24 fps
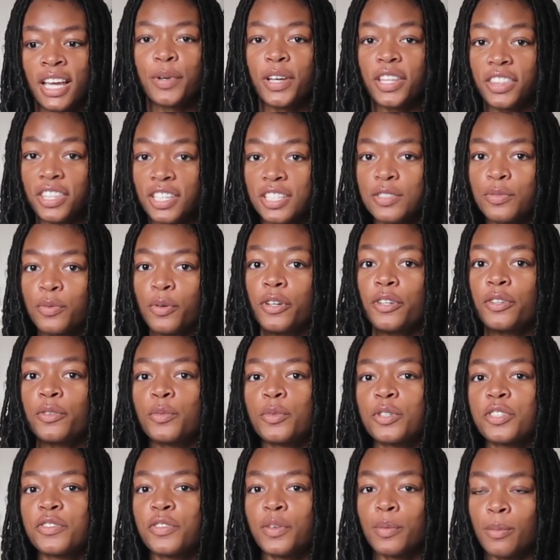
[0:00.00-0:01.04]
but this one
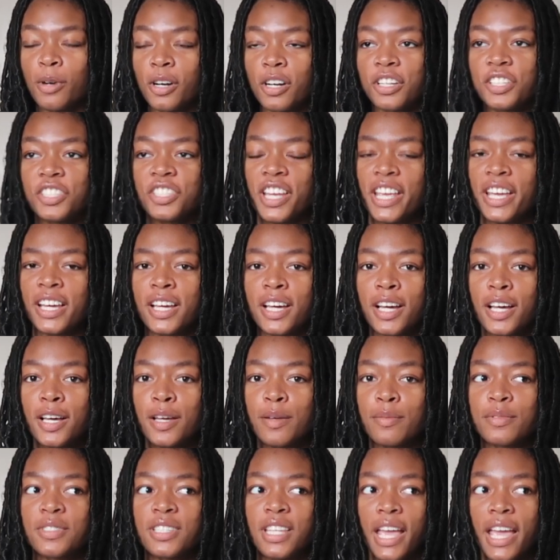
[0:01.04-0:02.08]
was for Marc
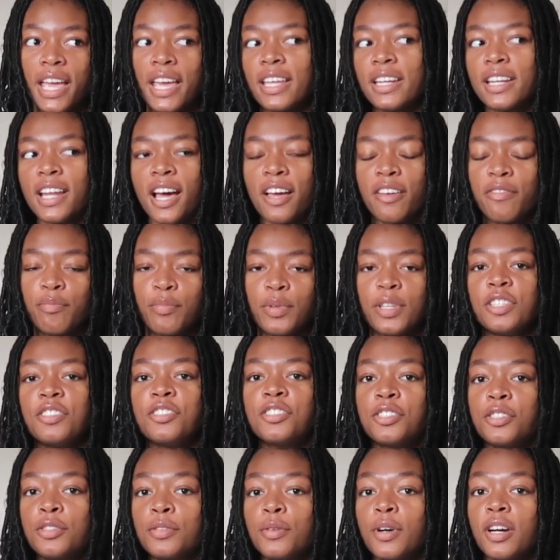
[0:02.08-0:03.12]
Jacobs and I've been
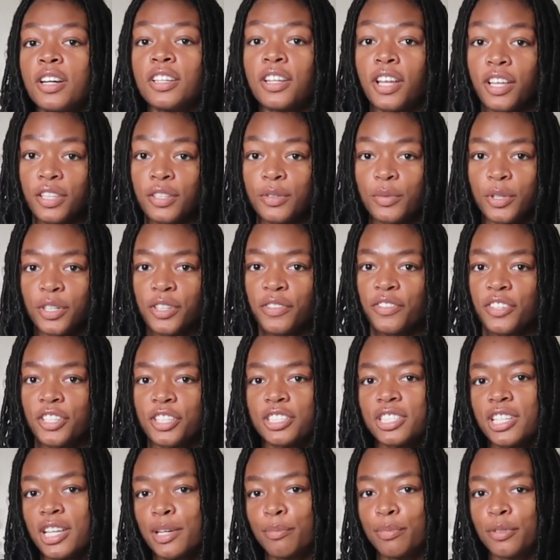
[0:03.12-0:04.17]
to another one of their
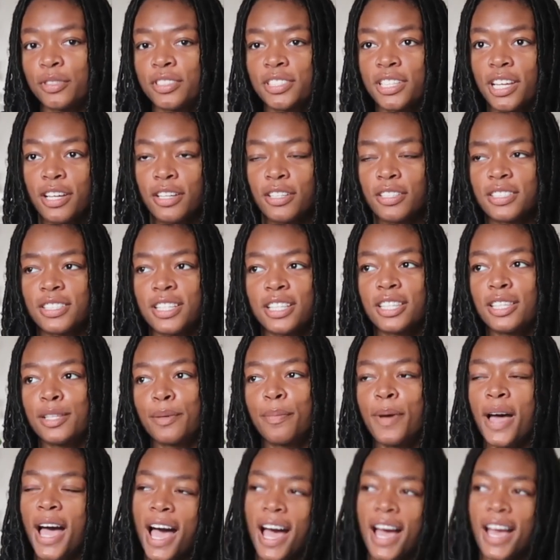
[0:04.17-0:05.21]
sample sales in the
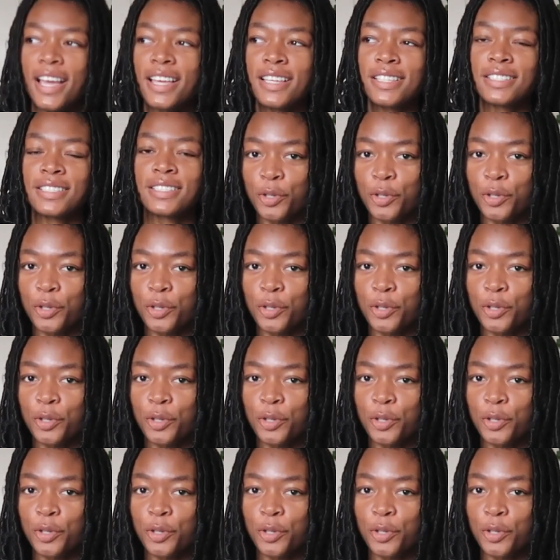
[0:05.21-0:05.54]
past,